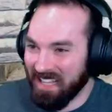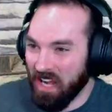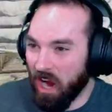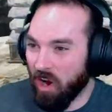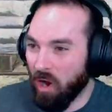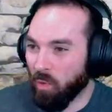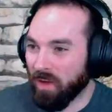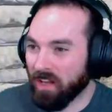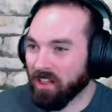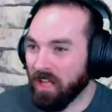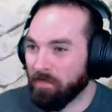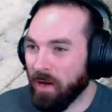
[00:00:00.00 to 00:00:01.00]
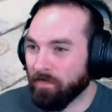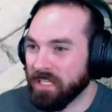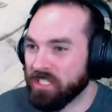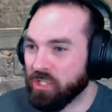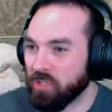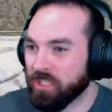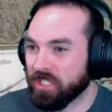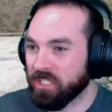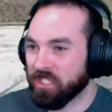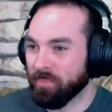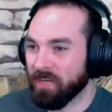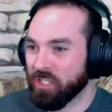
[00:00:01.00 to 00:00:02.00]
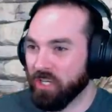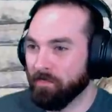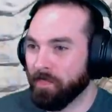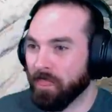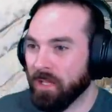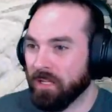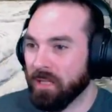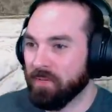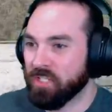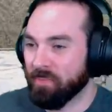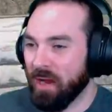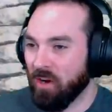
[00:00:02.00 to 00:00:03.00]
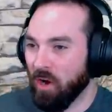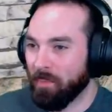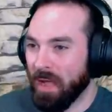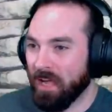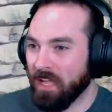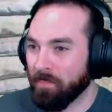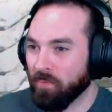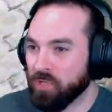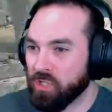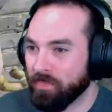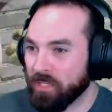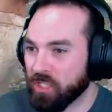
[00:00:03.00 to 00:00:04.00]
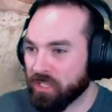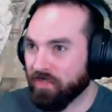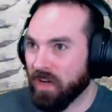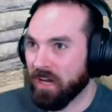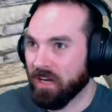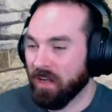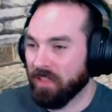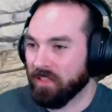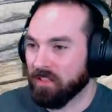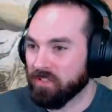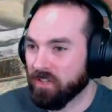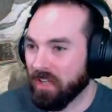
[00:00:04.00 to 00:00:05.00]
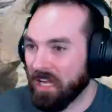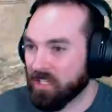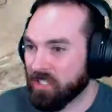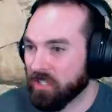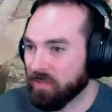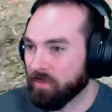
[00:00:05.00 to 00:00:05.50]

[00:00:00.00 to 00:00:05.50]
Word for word: All right, we're gonna club hump these dudes into submission. Get me some arrow backup, and we should be just fine. I think this is our last two.